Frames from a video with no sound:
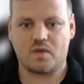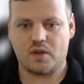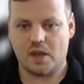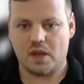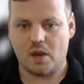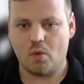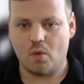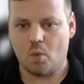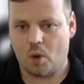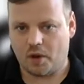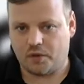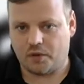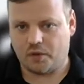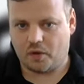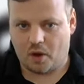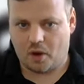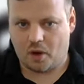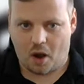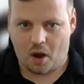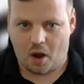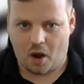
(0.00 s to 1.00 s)
see
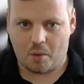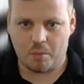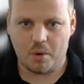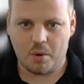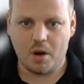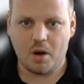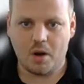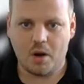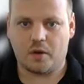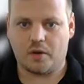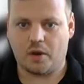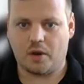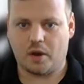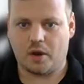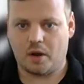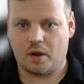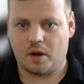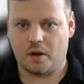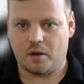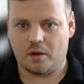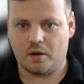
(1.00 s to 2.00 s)
what
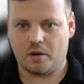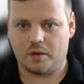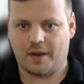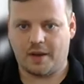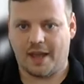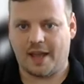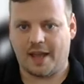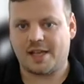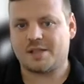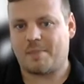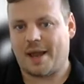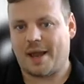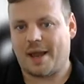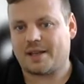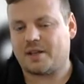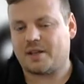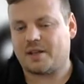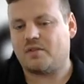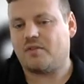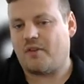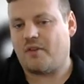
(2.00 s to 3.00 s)
the
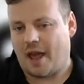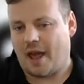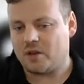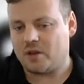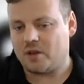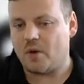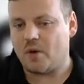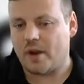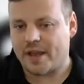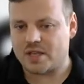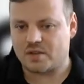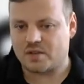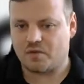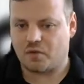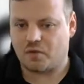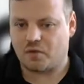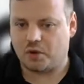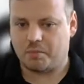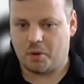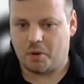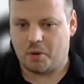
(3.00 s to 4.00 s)
expected value is
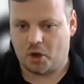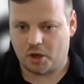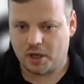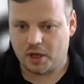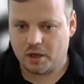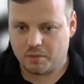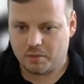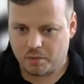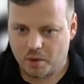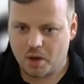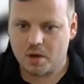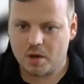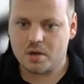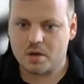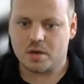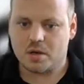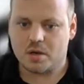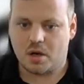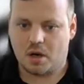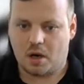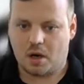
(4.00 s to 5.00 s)
for the body.
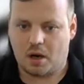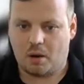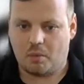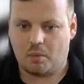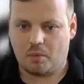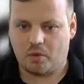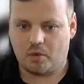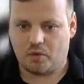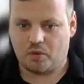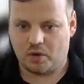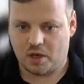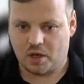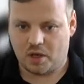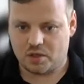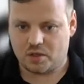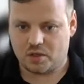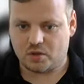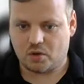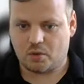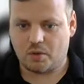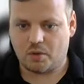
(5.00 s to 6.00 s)
So
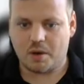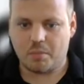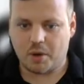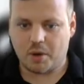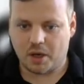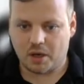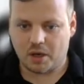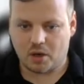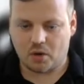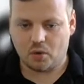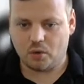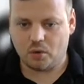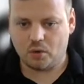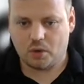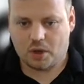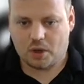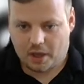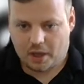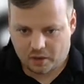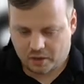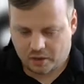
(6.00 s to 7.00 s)
this is already pretty
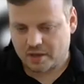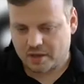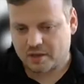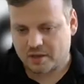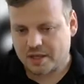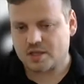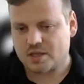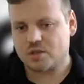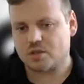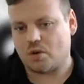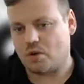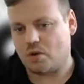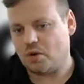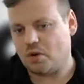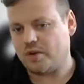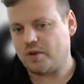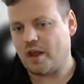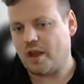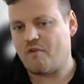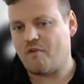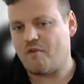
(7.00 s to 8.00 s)
cool. This is all
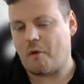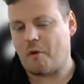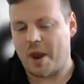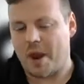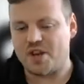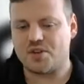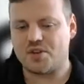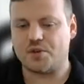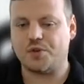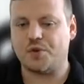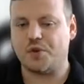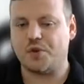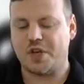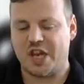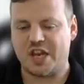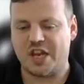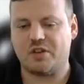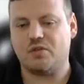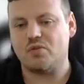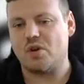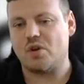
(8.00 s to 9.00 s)
of the information you
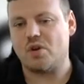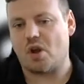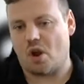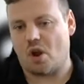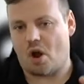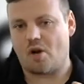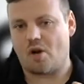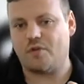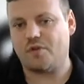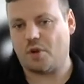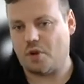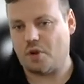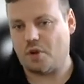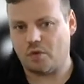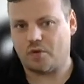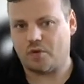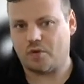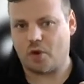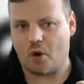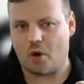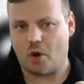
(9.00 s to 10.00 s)
need to craft all
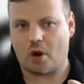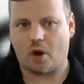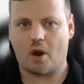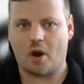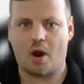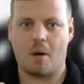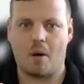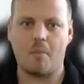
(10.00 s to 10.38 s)
of your